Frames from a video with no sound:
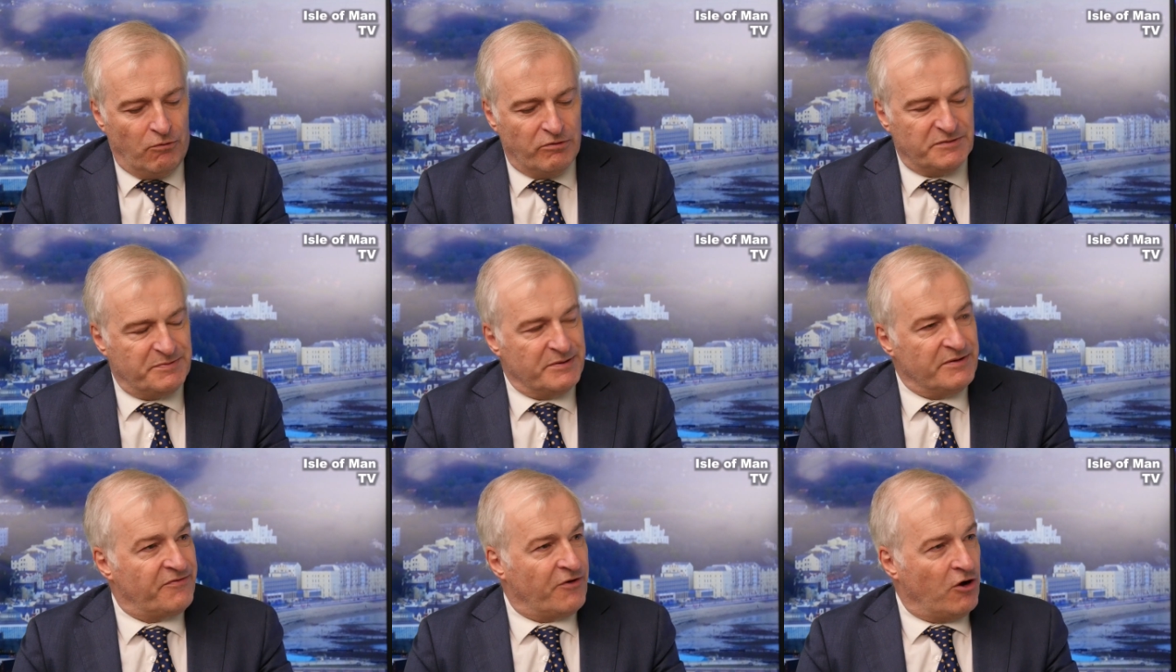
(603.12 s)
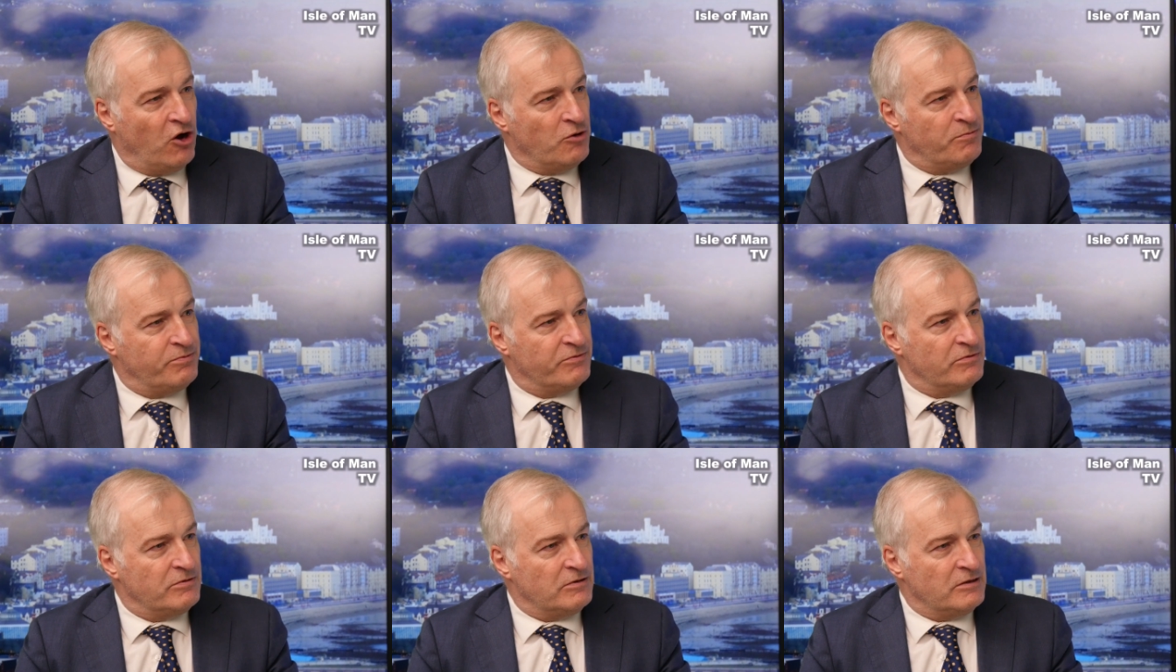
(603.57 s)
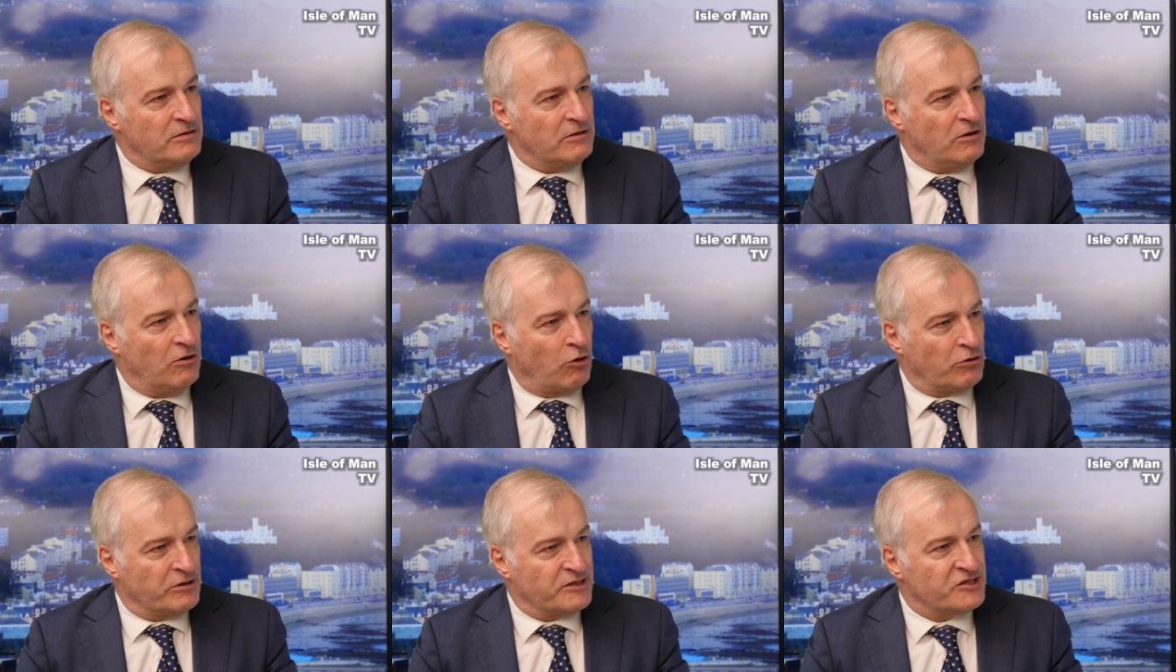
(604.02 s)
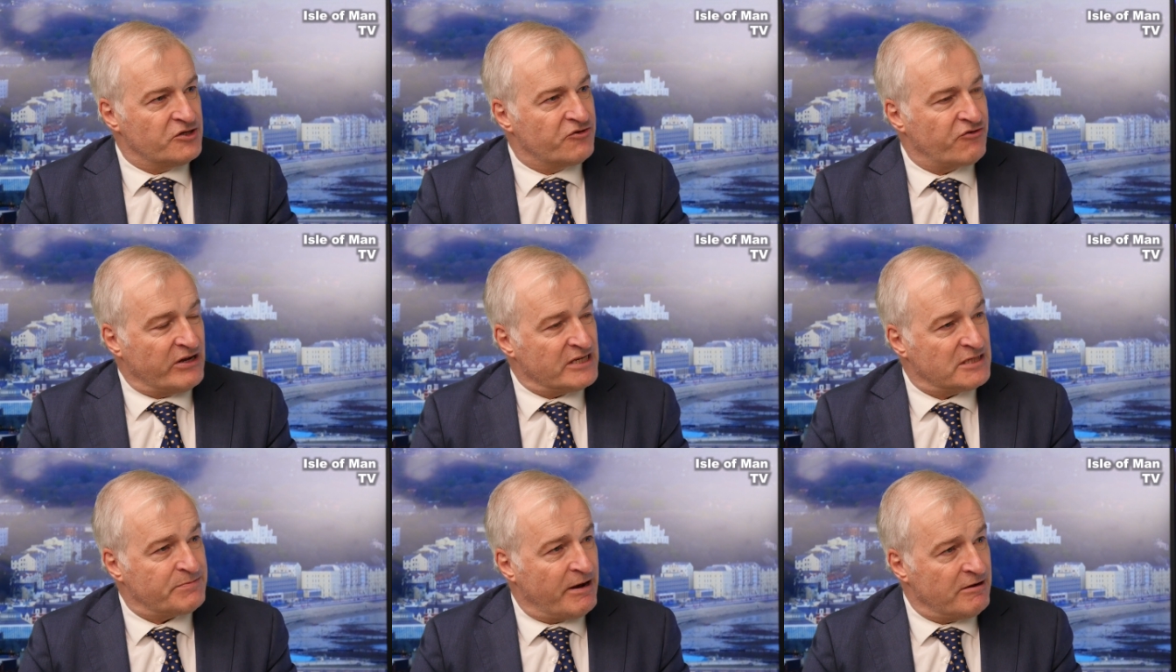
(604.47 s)
always been for open, honest,
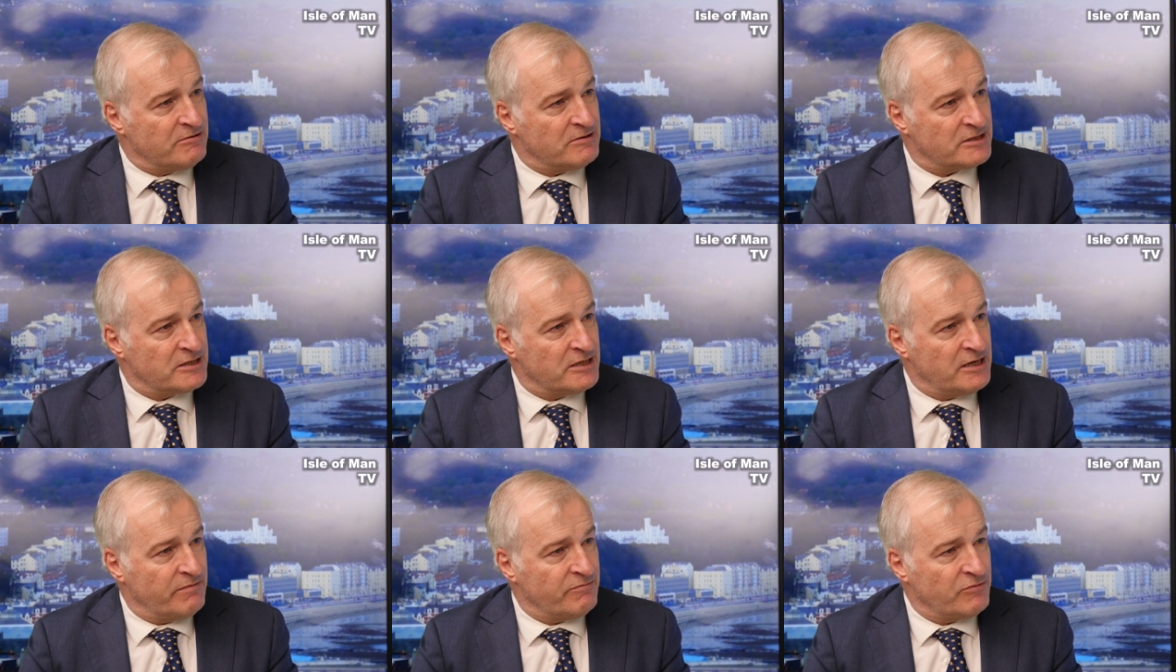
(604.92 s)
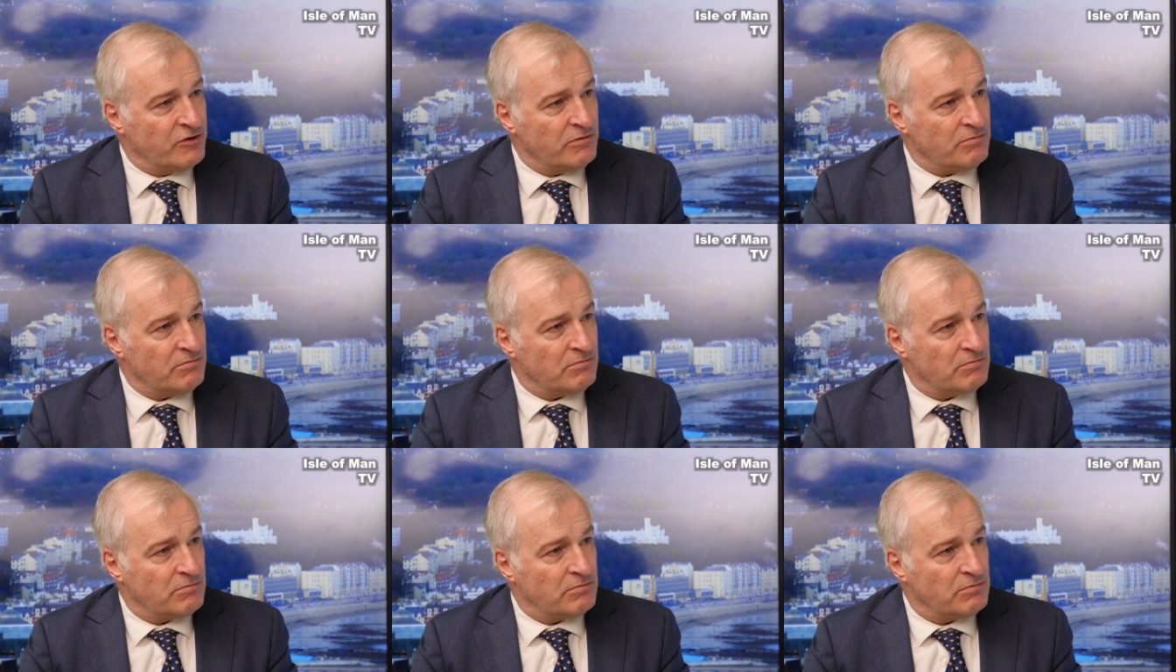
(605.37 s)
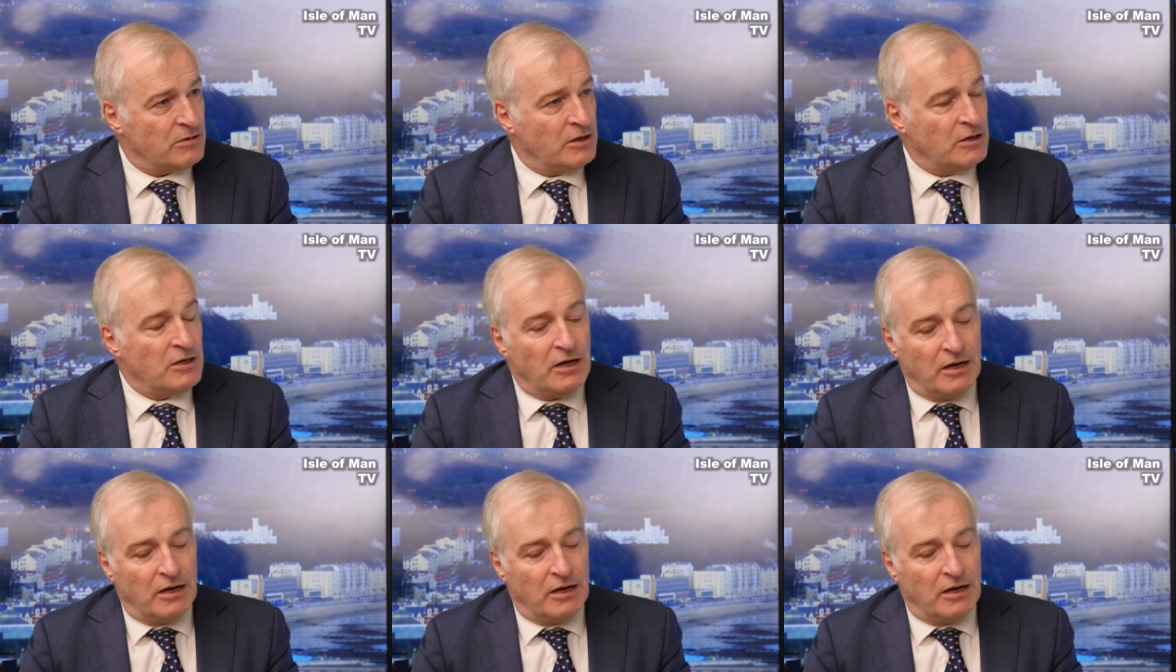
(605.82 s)
and transparency, haven't you? Yeah.